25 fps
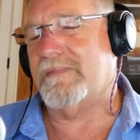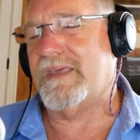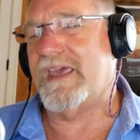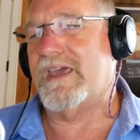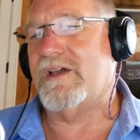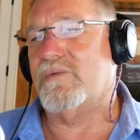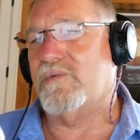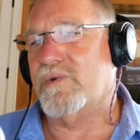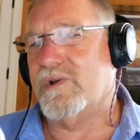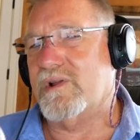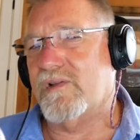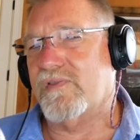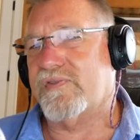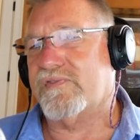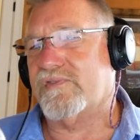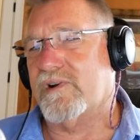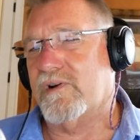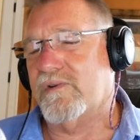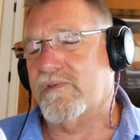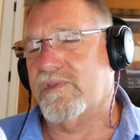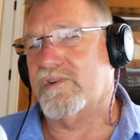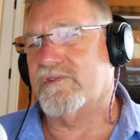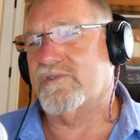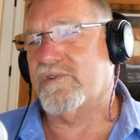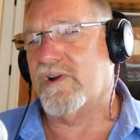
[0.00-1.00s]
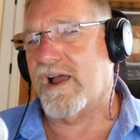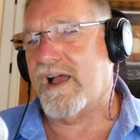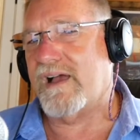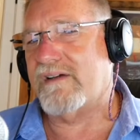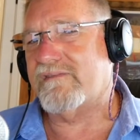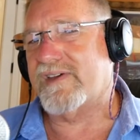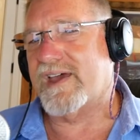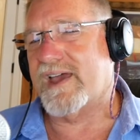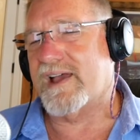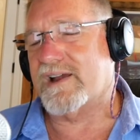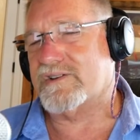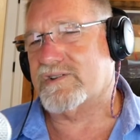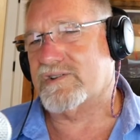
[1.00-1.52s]
it will throw the drive
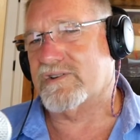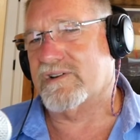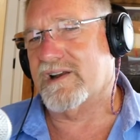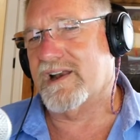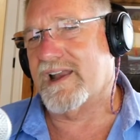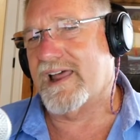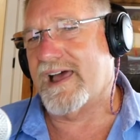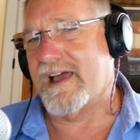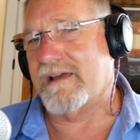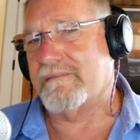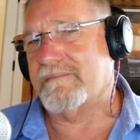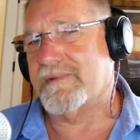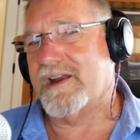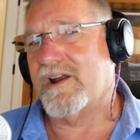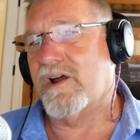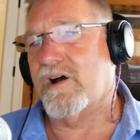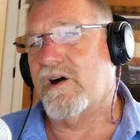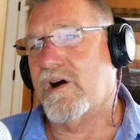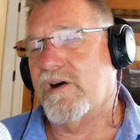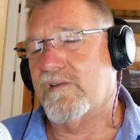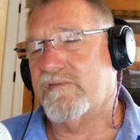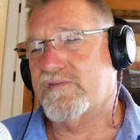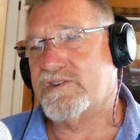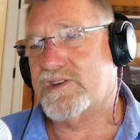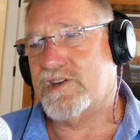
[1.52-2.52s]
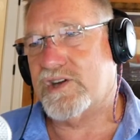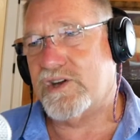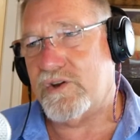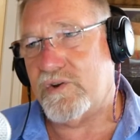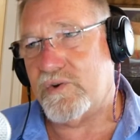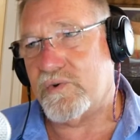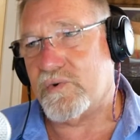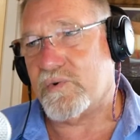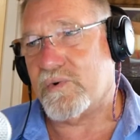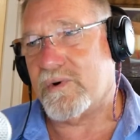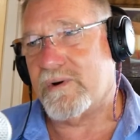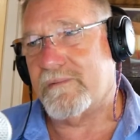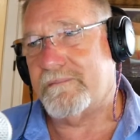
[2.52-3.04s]
axle alignment off
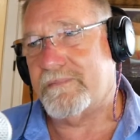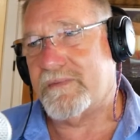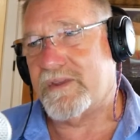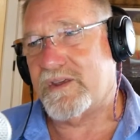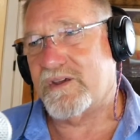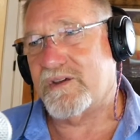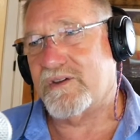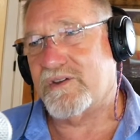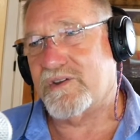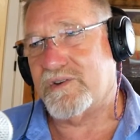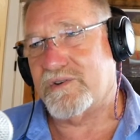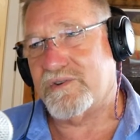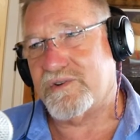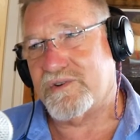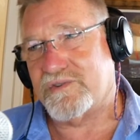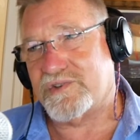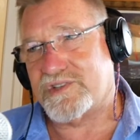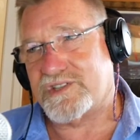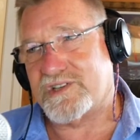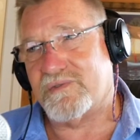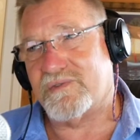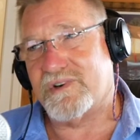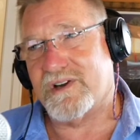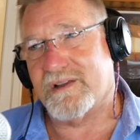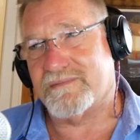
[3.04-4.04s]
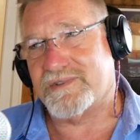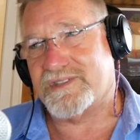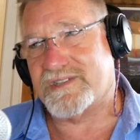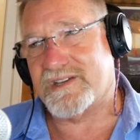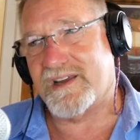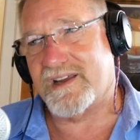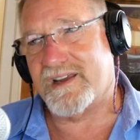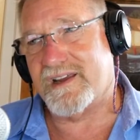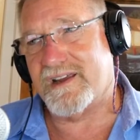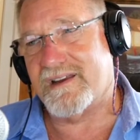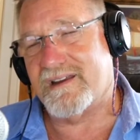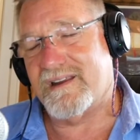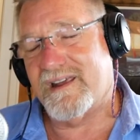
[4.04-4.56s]
too. You, you, see what I'm
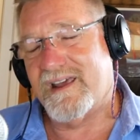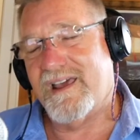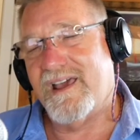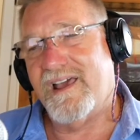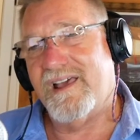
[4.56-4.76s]
saying?